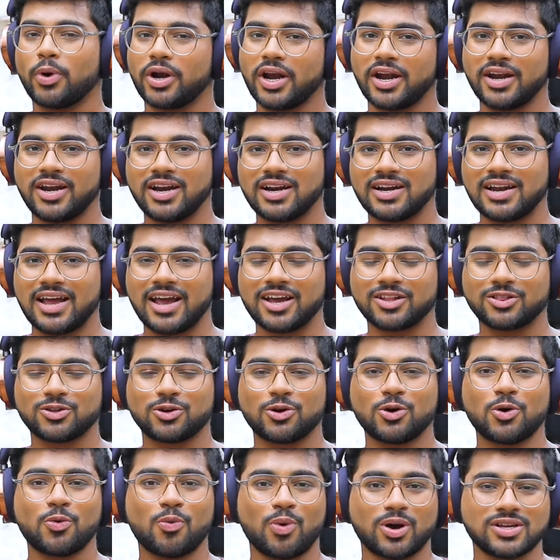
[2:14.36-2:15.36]
What I did like
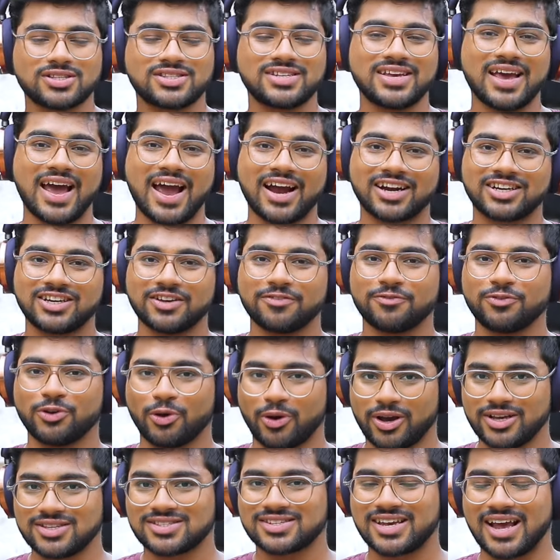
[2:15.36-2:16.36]
though was the active
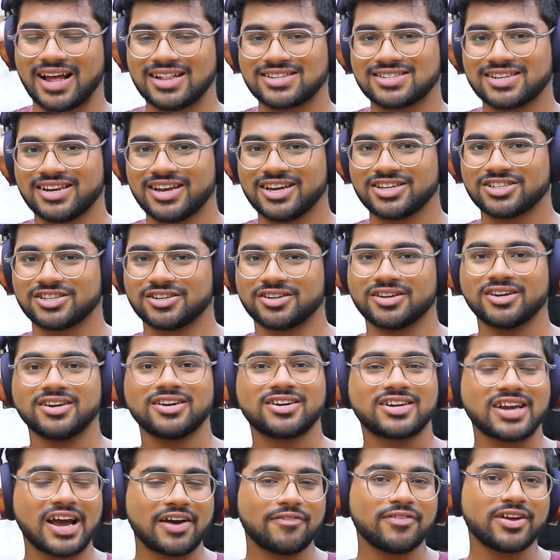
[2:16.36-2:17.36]
noise cancellation.
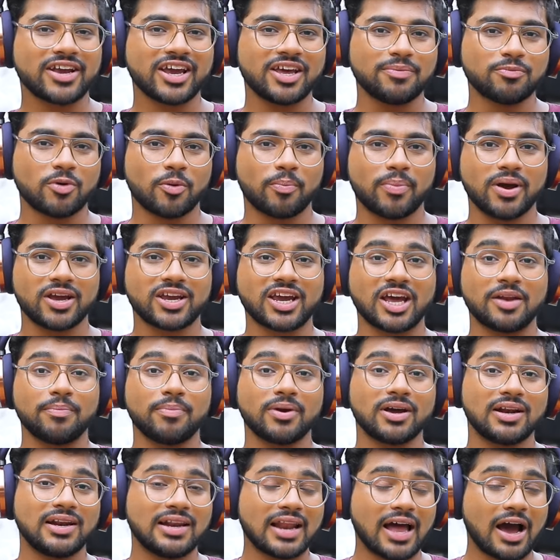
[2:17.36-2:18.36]
Traveling in Mumbai can
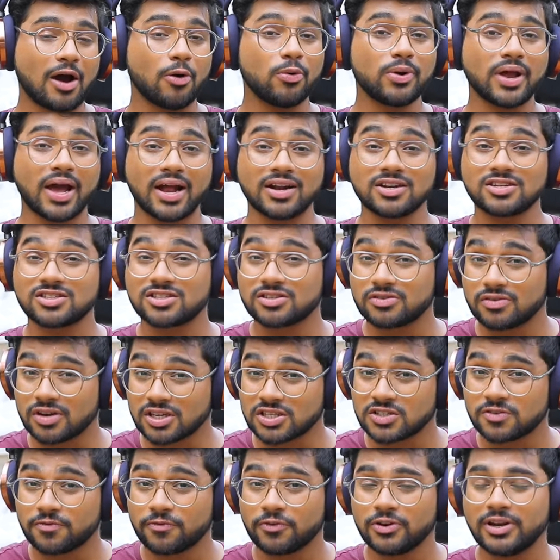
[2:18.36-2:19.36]
be a loud and
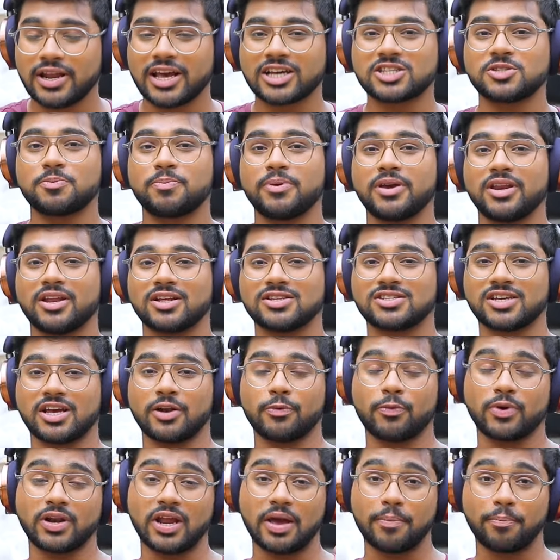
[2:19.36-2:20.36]
stressful experience
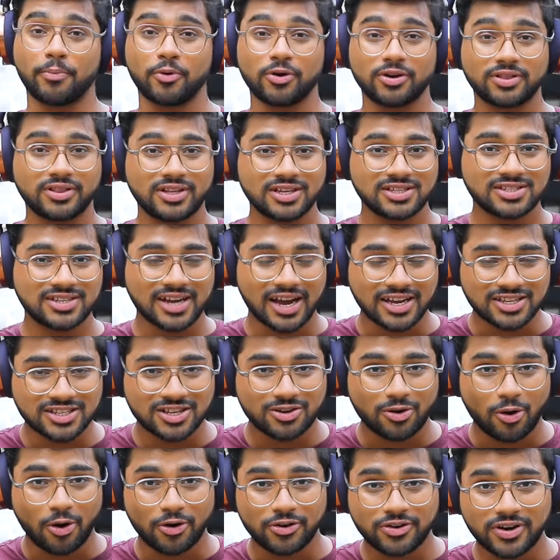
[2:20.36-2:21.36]
and when I put these
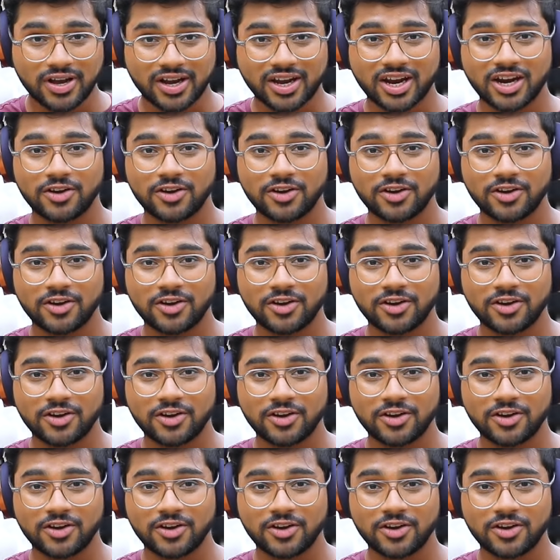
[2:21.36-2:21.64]
Dyson OnTrac